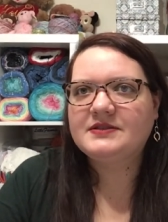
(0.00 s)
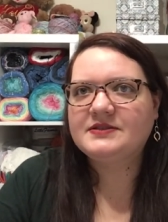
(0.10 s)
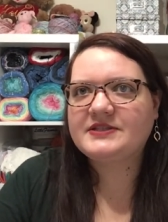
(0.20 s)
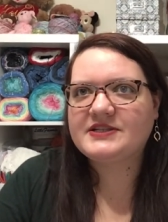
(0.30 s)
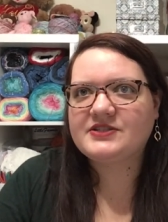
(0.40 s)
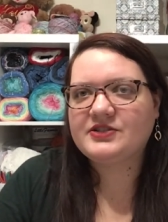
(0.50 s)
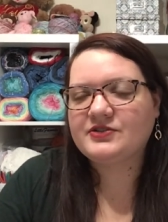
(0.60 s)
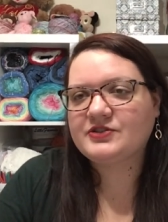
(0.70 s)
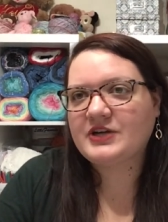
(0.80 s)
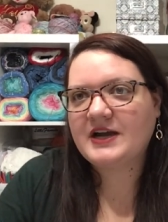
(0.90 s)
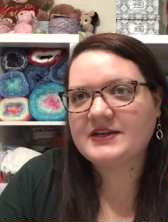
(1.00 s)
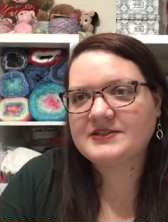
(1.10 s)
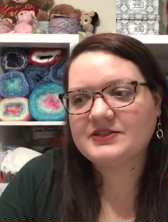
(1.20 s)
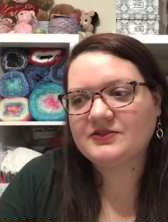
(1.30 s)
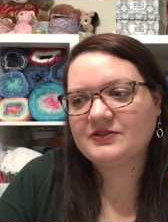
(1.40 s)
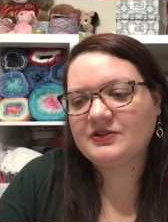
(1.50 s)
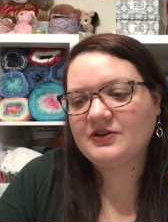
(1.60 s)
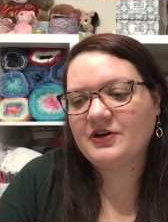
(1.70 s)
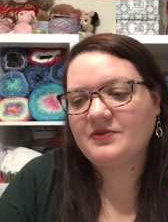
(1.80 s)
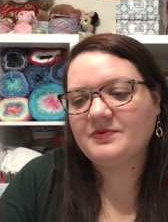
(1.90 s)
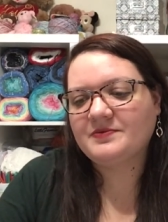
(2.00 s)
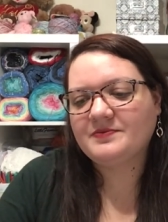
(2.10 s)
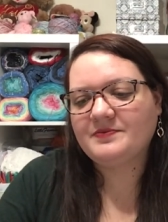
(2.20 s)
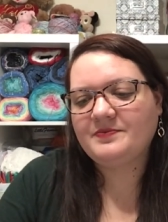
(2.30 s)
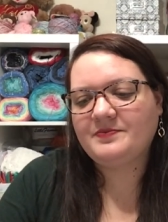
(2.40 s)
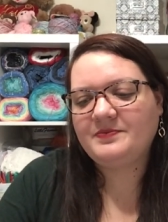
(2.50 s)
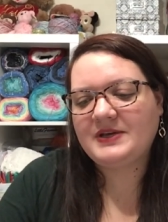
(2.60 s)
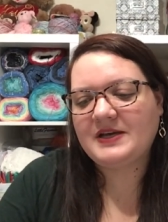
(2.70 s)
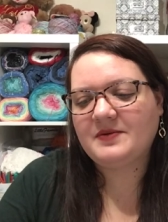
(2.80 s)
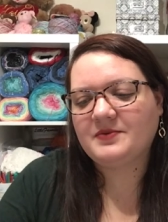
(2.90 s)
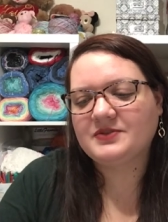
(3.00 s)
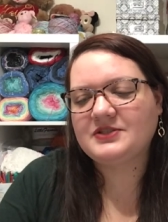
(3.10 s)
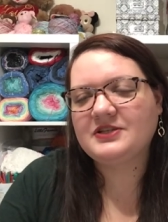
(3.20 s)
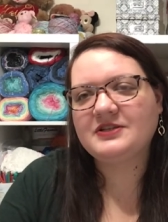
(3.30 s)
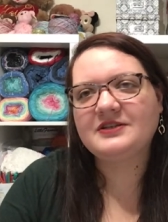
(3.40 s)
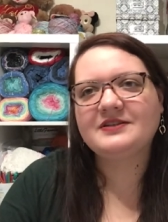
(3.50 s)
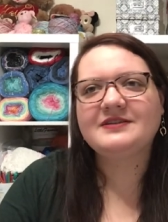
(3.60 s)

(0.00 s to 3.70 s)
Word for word: just to try to, you know, be able to